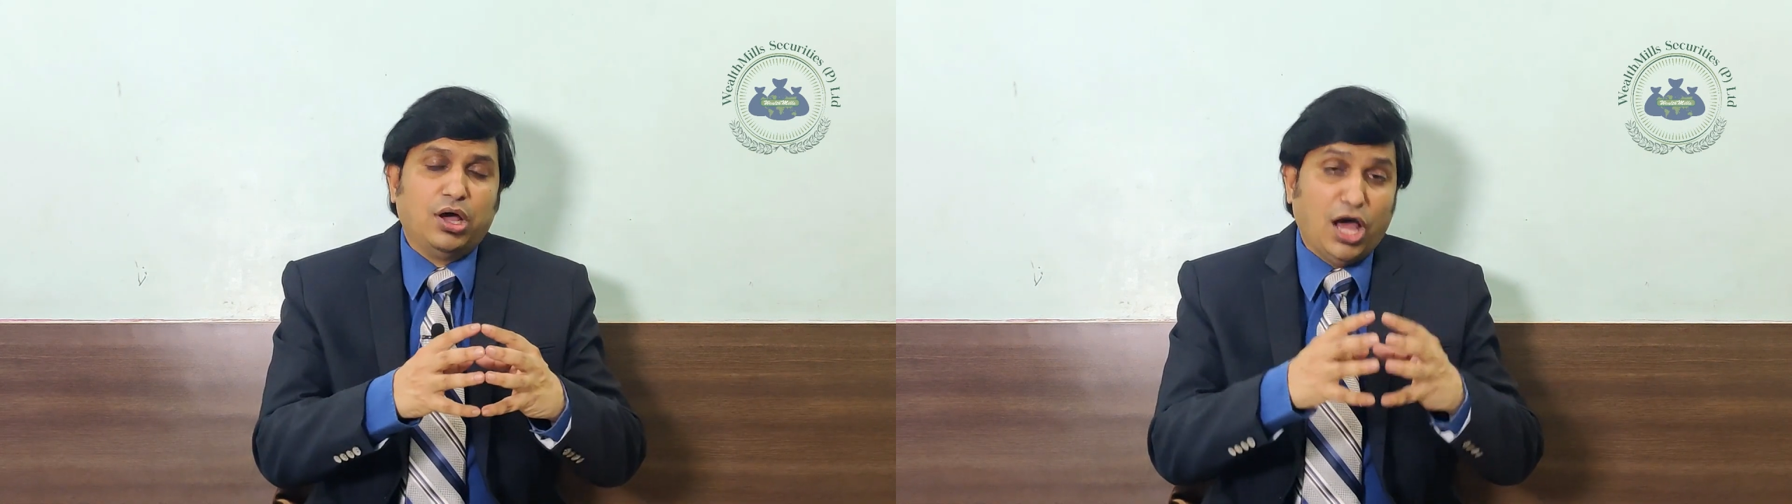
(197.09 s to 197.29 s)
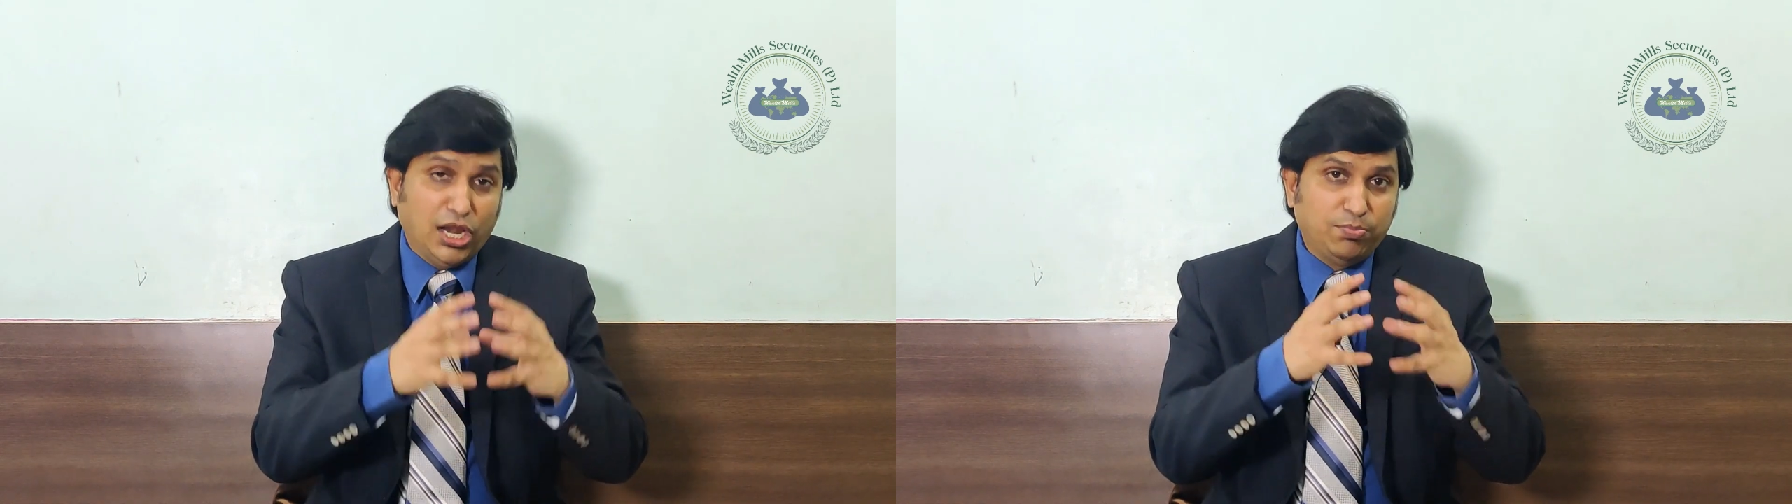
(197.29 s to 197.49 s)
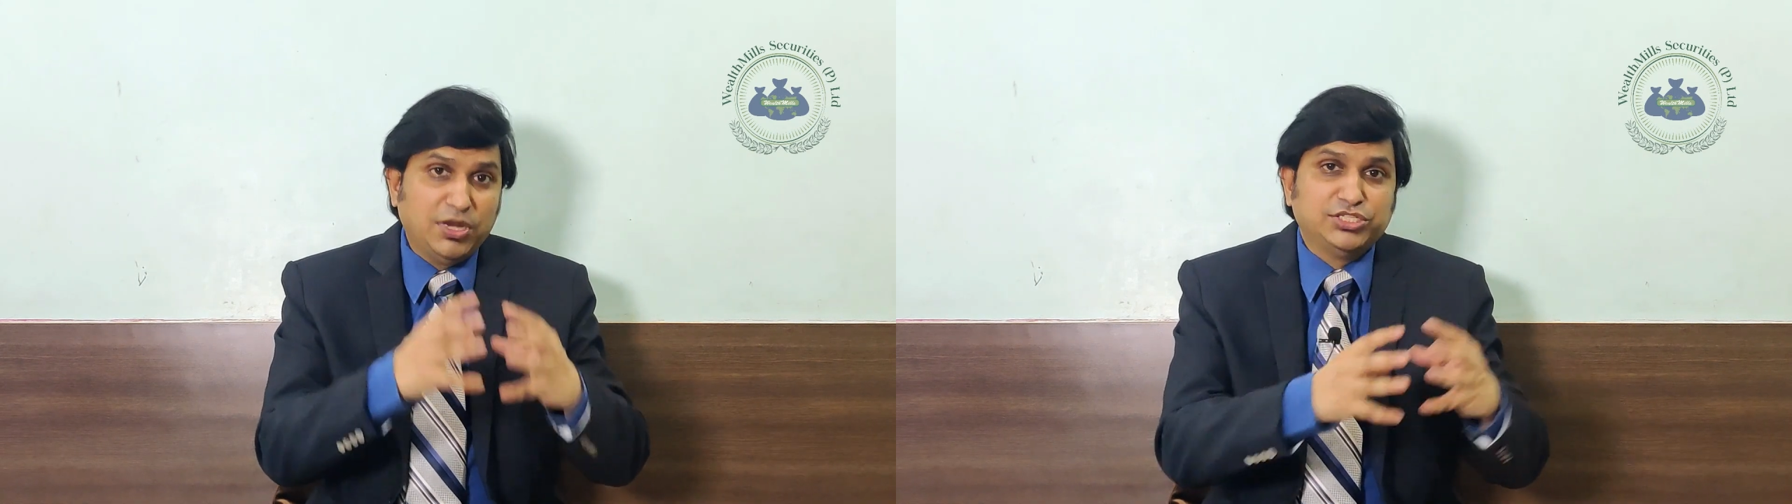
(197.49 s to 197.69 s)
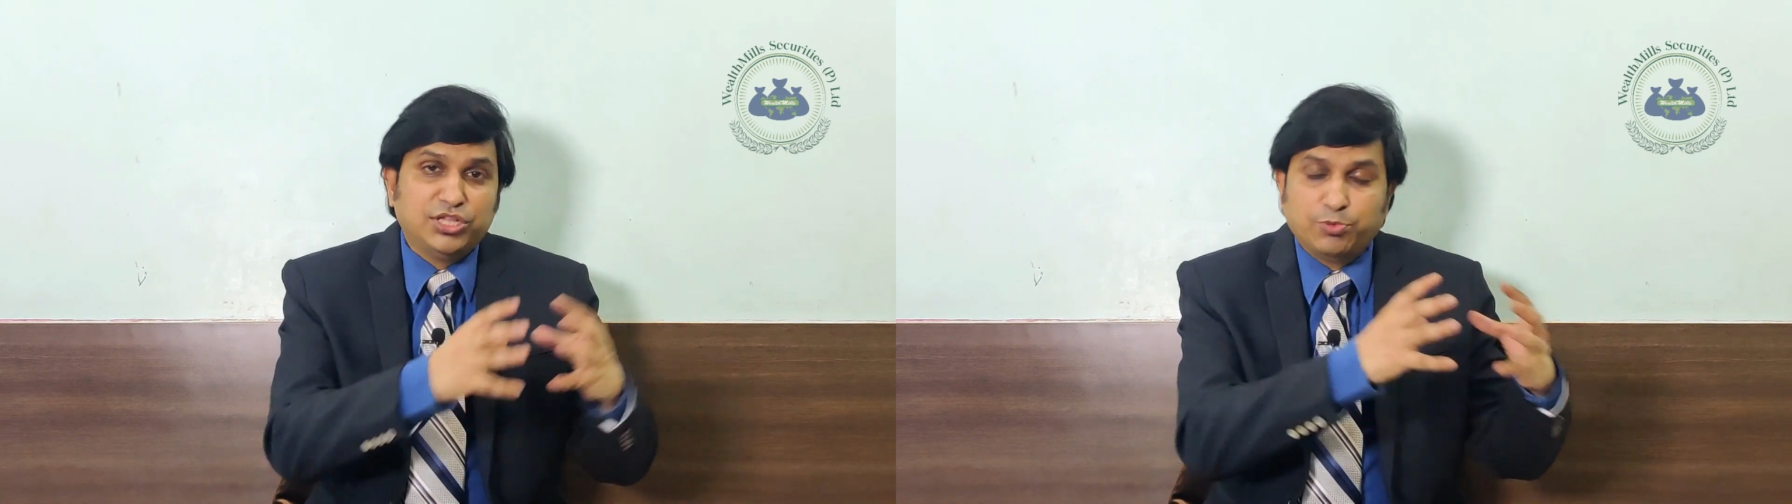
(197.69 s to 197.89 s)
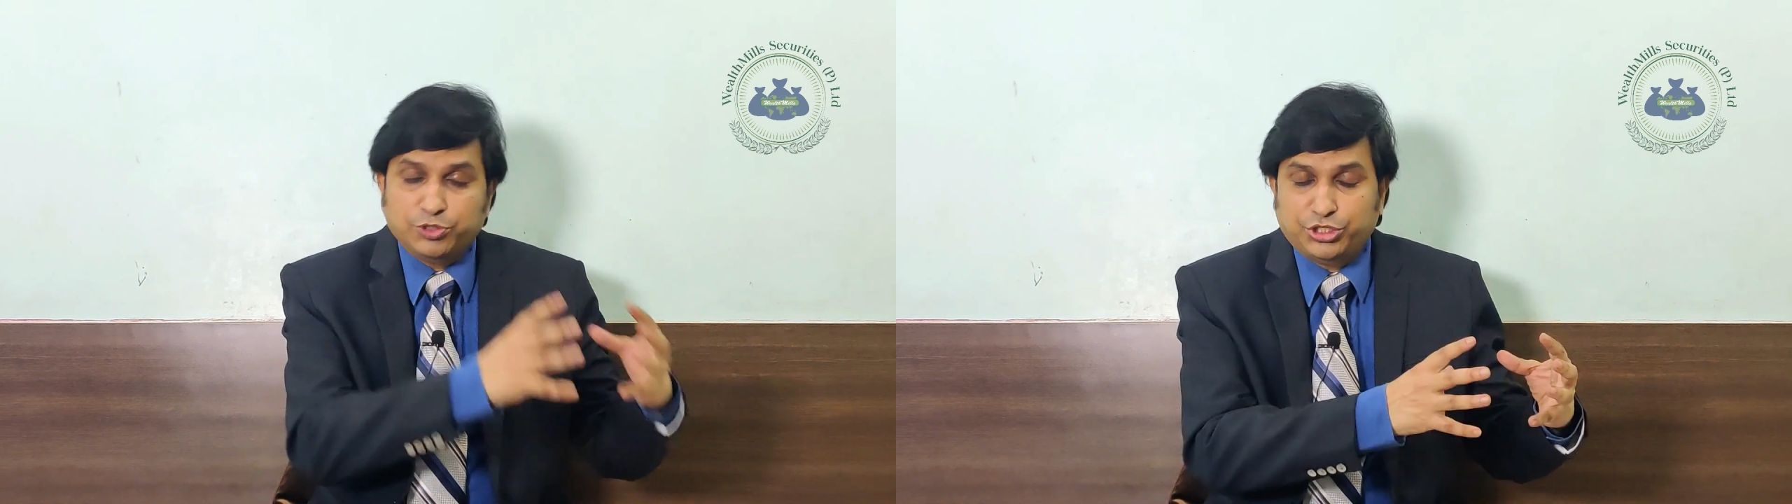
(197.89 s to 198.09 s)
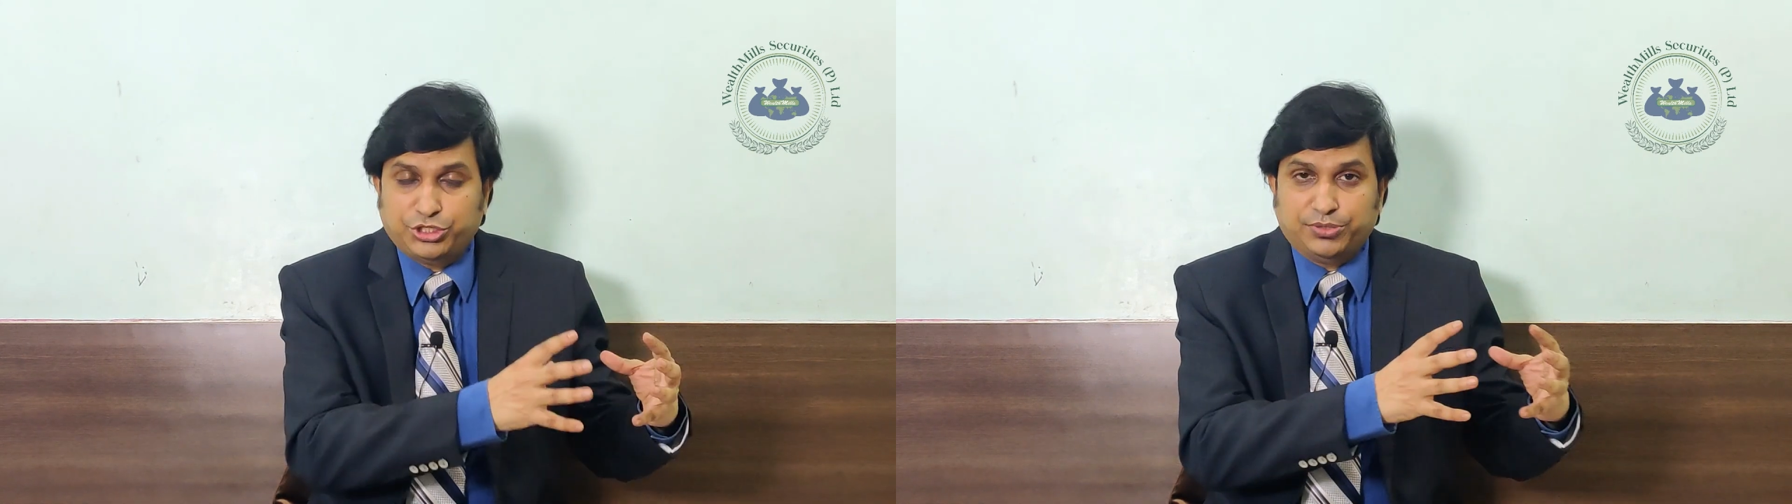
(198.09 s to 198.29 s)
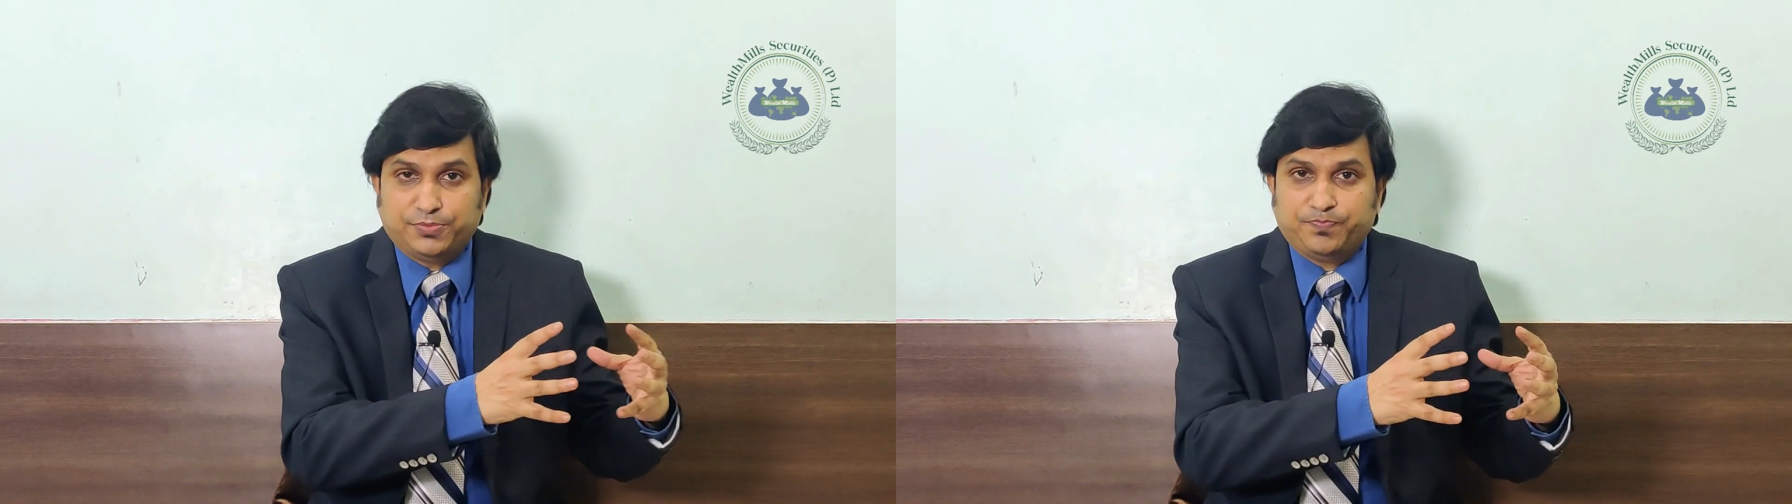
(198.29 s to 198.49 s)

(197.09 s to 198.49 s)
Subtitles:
unpledge the position.